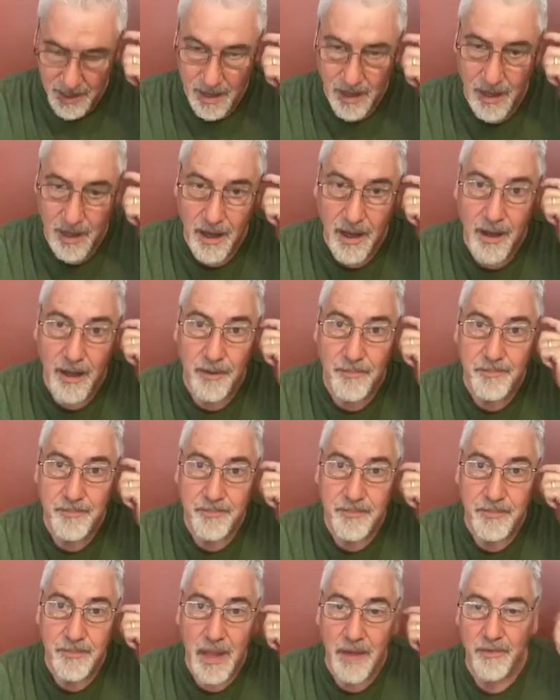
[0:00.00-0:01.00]
Um,
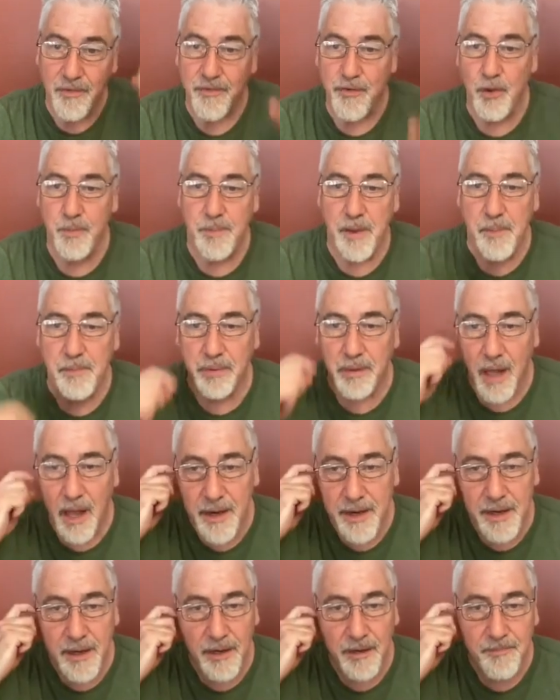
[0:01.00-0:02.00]
have a few people
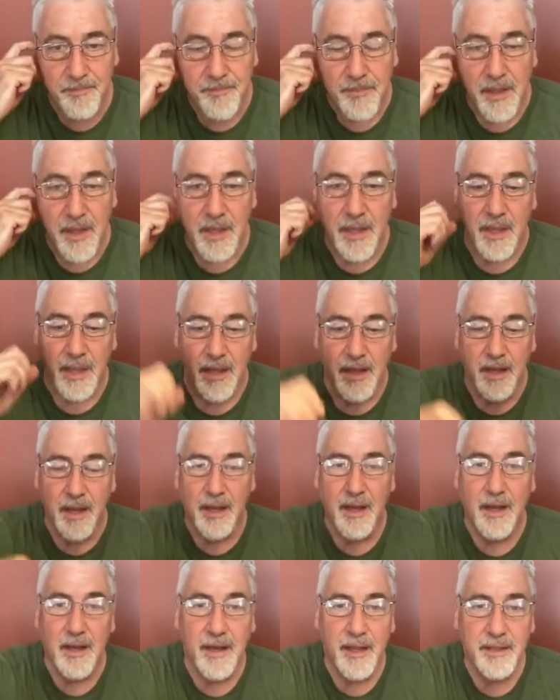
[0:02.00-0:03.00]
on here.
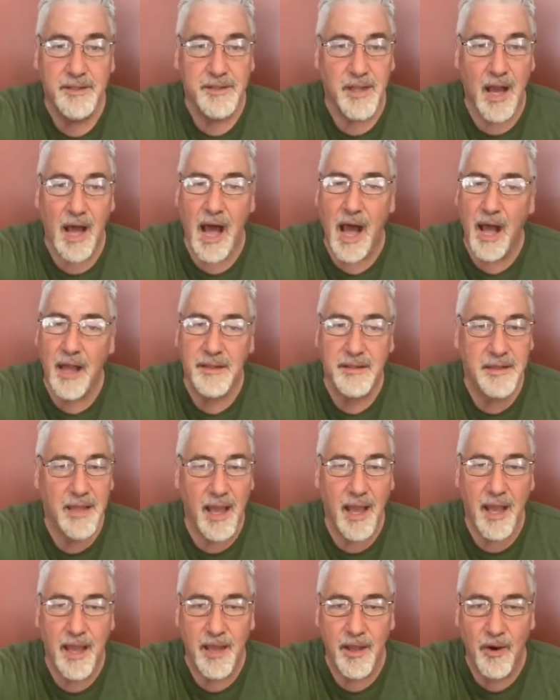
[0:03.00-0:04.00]
Uh, it's a hot
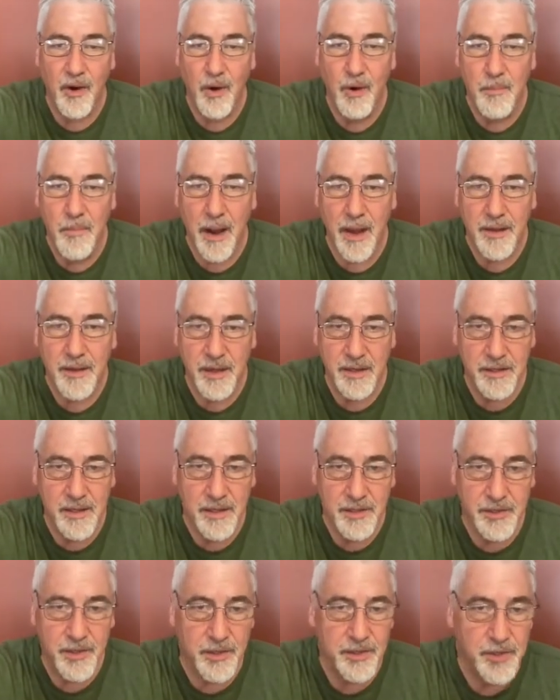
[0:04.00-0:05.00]
day. Oh my
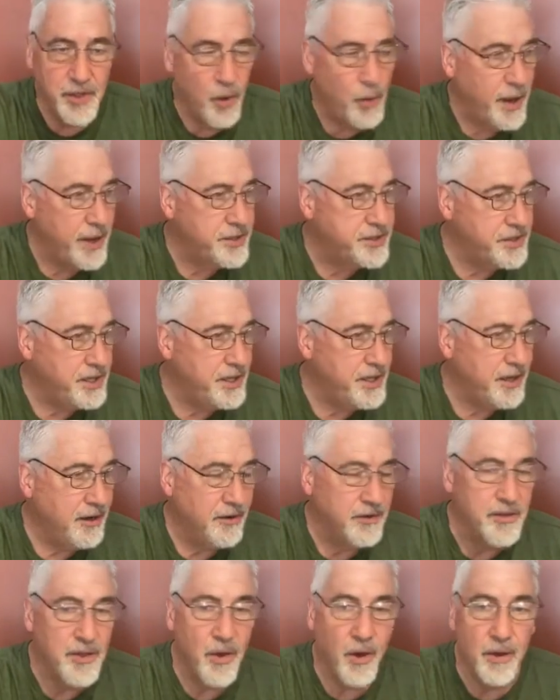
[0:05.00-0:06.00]
goodness, there's no AC here
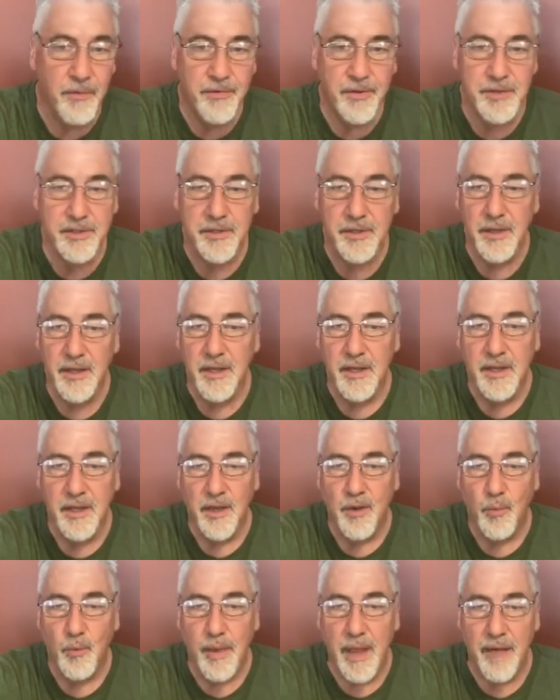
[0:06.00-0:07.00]
in the office.
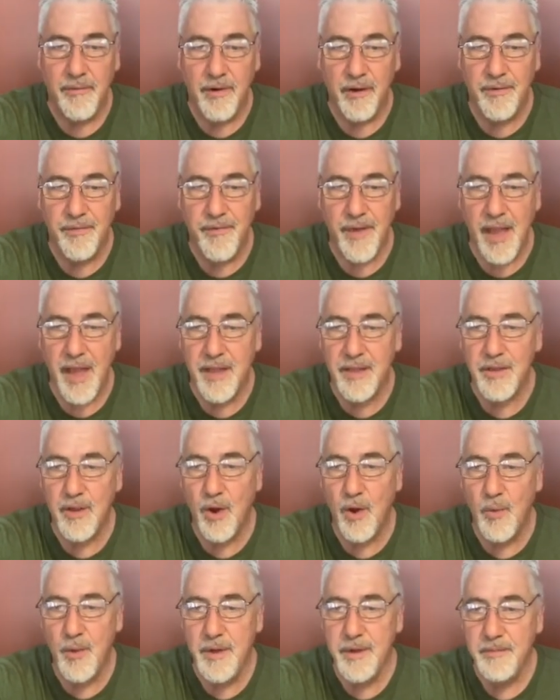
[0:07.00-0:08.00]
We have our fan
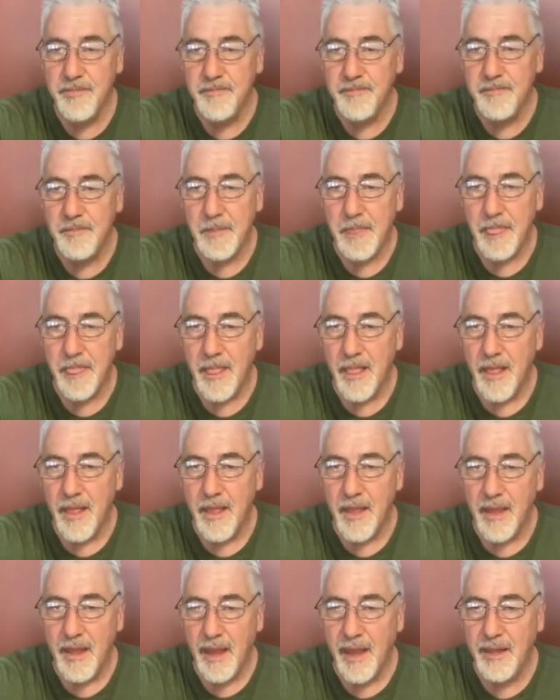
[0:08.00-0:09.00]
going.
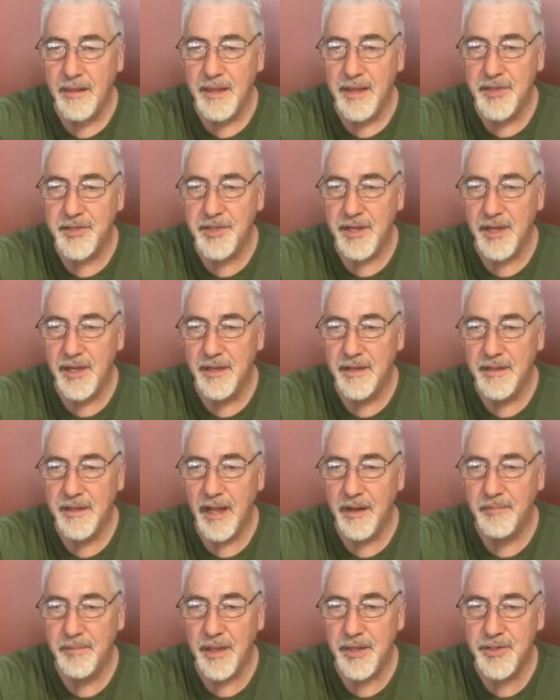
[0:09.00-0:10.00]
Hey, Lisa,
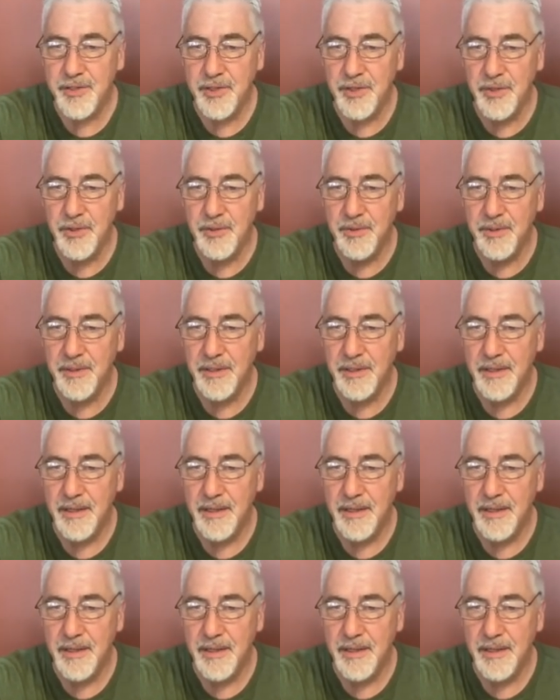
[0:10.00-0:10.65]
God bless you.